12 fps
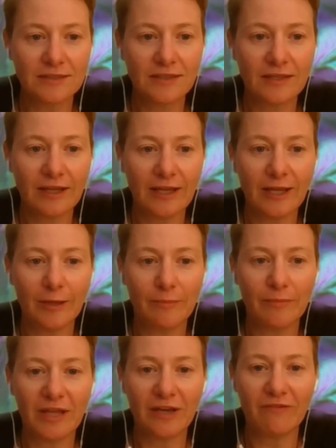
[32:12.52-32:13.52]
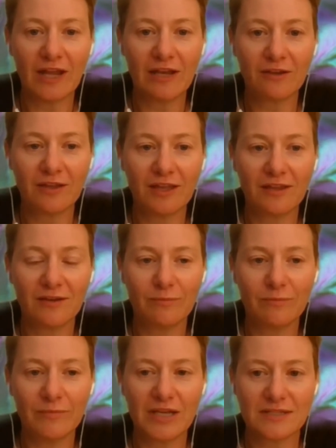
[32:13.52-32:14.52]
And if I look at
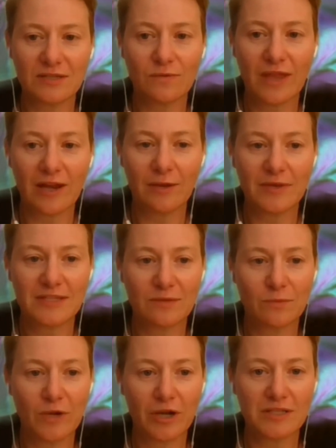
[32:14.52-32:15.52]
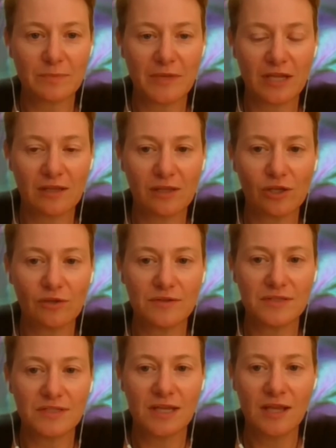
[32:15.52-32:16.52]
medicinal cannabis and where it's being
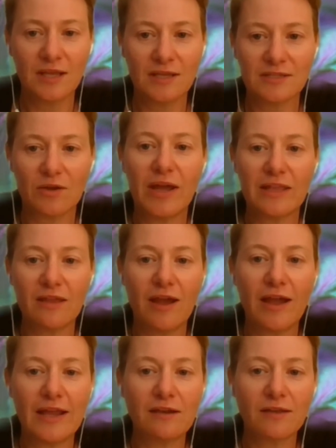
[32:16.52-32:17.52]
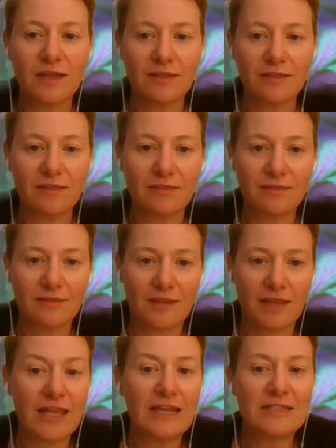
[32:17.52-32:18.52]
used, so I look at
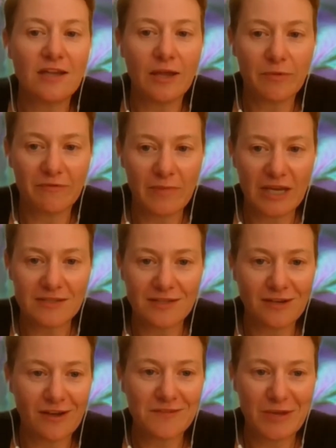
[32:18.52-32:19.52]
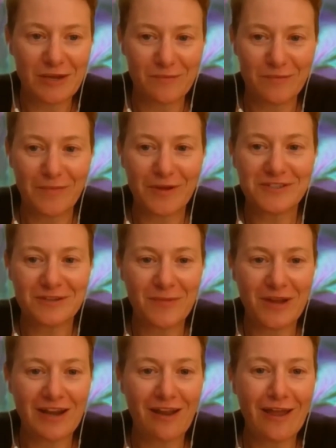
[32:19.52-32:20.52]
any type of medicine. I've spent most of
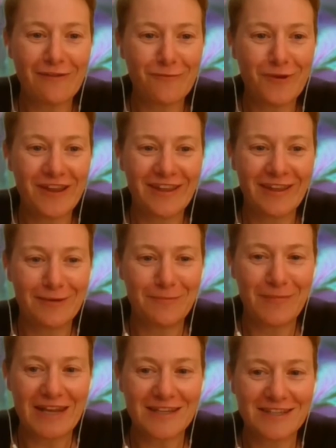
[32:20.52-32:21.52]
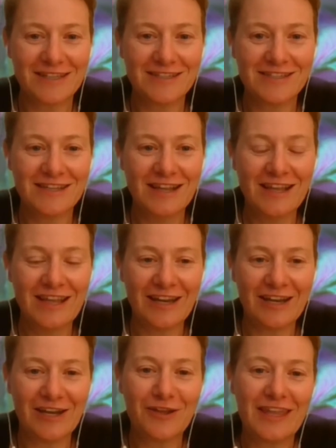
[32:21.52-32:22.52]
my life working in medicines,
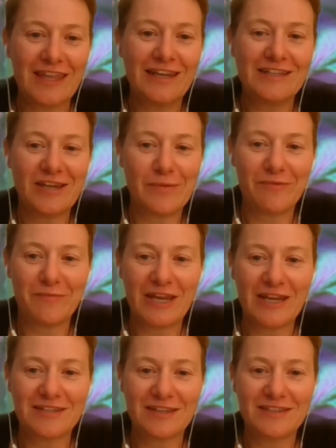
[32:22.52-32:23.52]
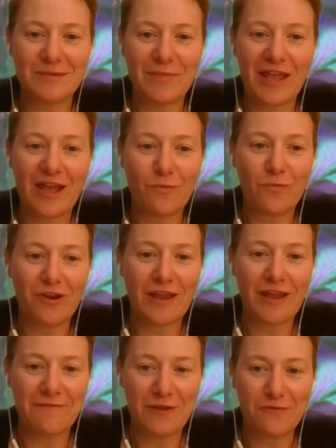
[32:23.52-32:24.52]
and I look at any type of medicines about, would
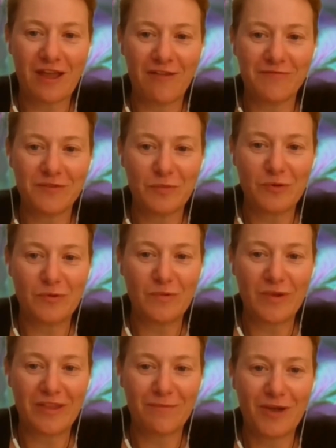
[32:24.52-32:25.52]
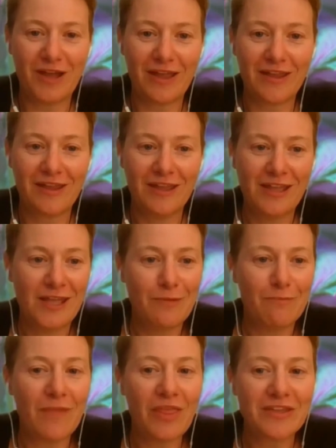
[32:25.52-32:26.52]
I feel comfortable with my
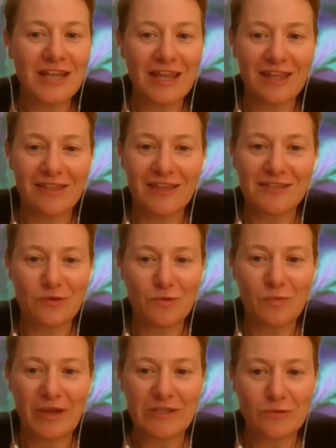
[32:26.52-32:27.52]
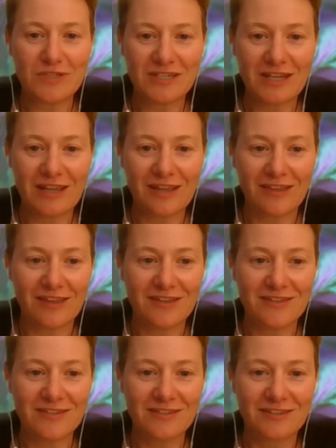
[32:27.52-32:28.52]
mother taking this or my daughter taking this?